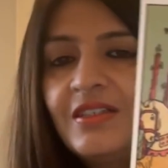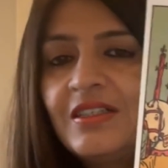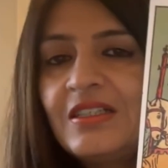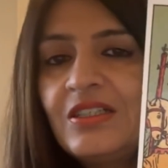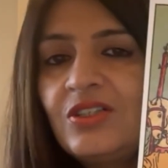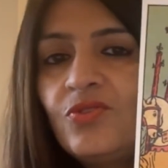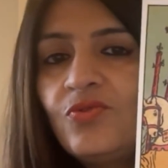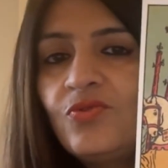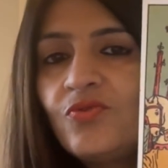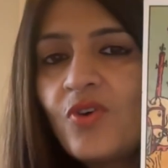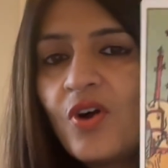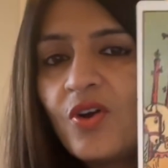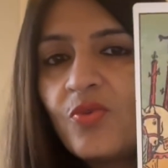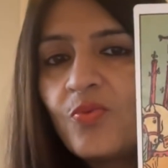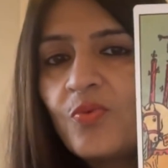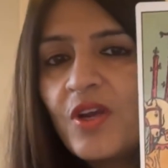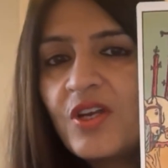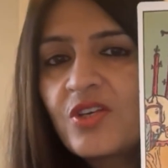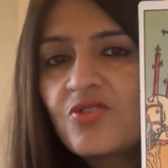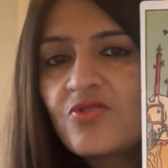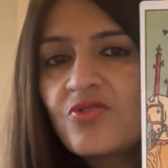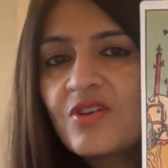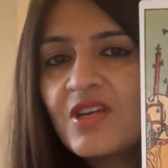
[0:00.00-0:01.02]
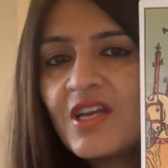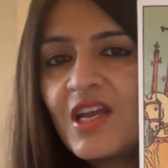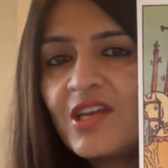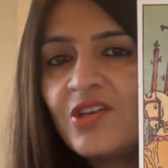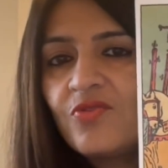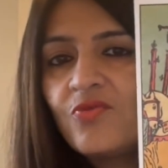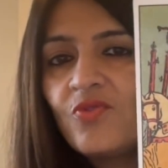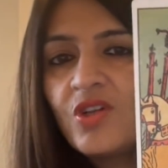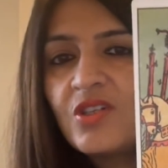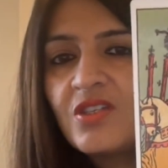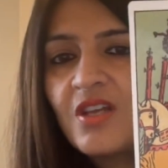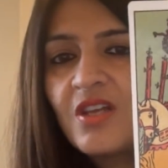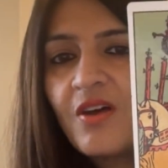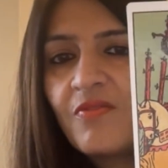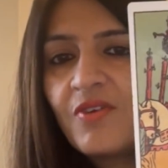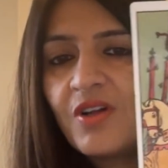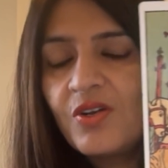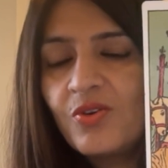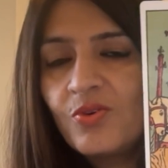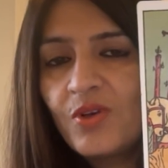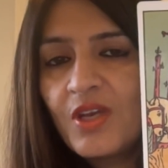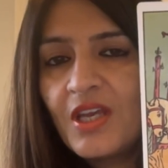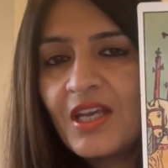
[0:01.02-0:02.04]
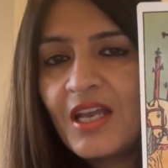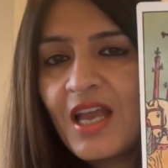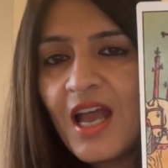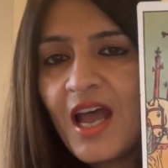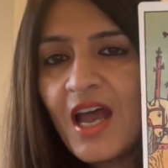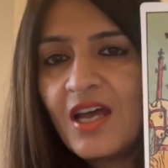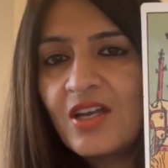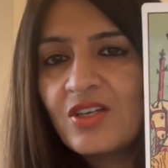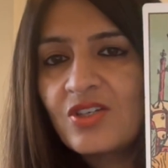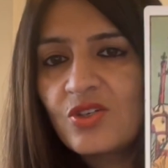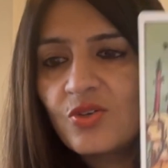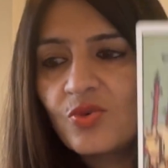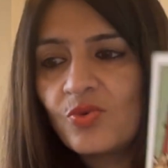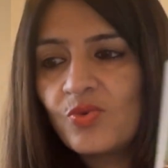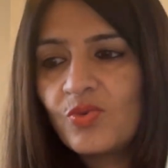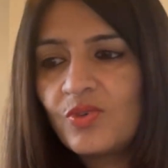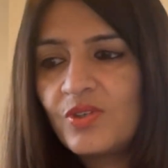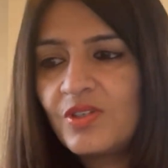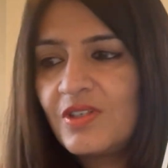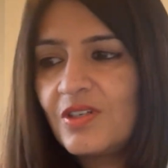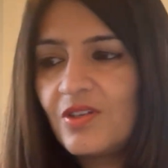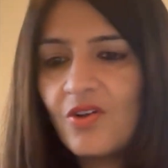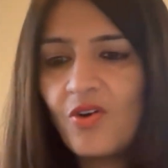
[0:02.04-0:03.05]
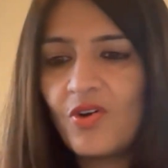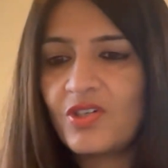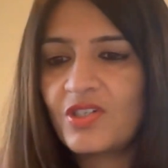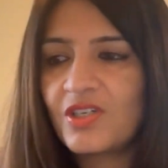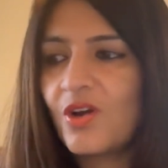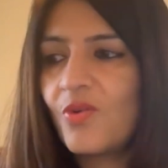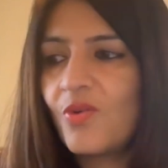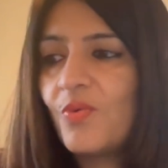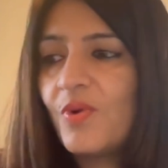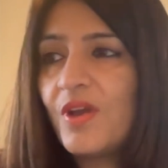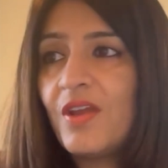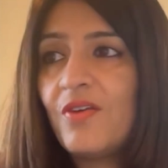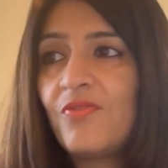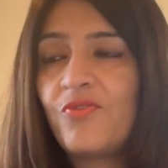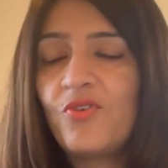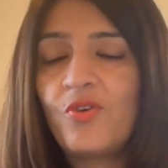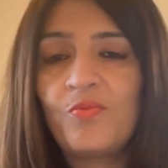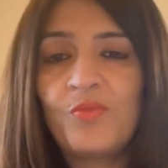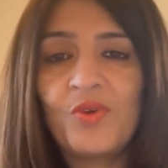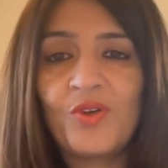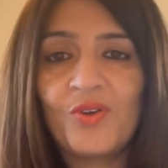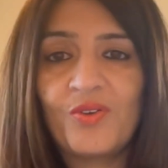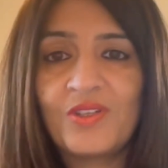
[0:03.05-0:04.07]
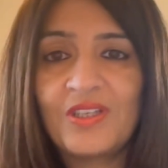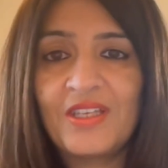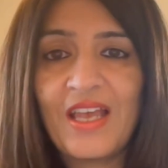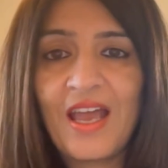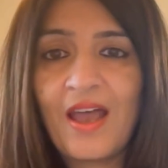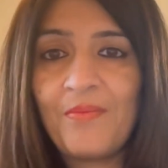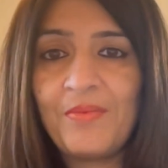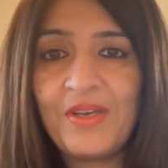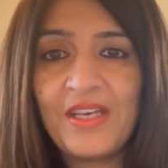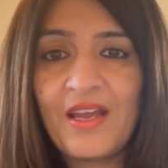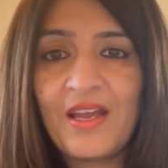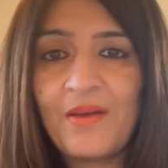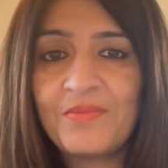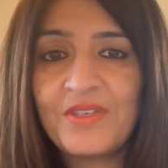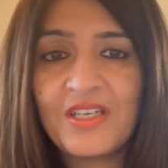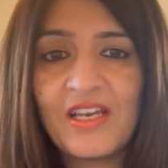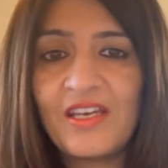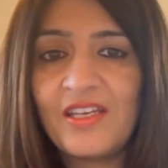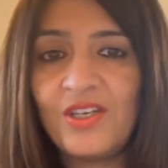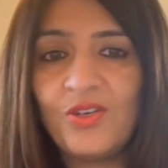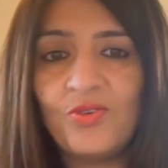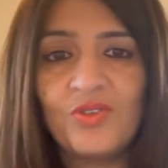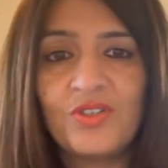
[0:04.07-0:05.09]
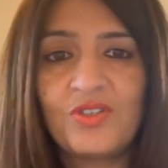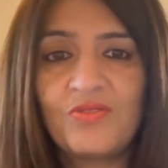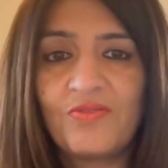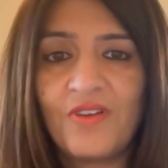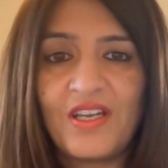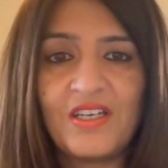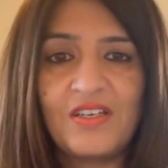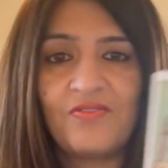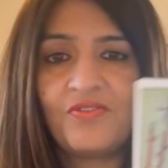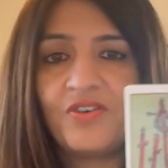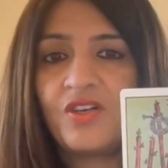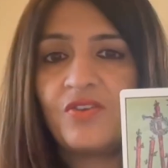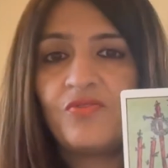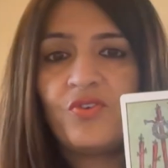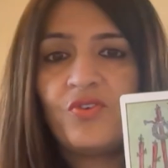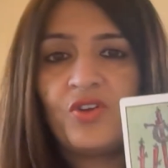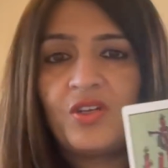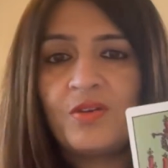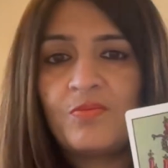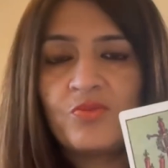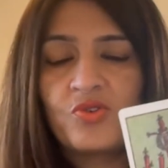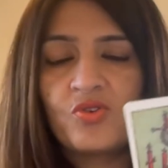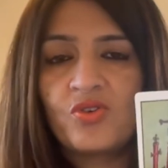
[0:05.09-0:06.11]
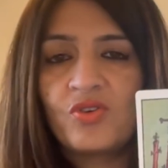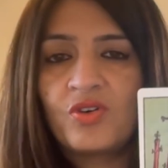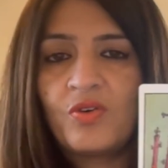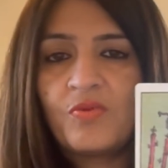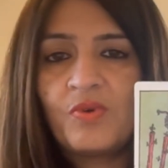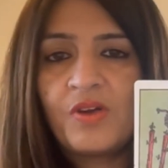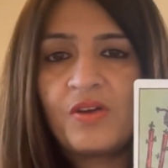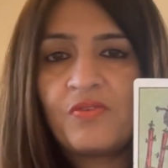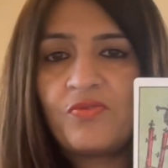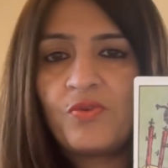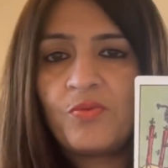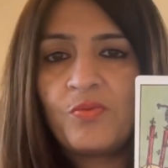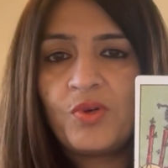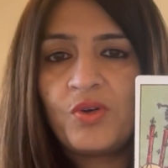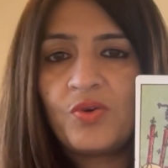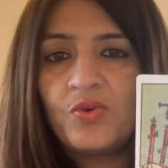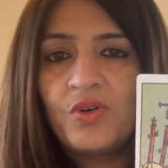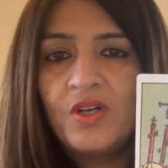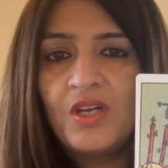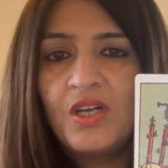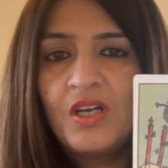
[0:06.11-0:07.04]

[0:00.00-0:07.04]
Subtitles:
You've got victory and you've got someone looking at you, not away from you. I mean, I'm telling you, it's very difficult for them to look away from you.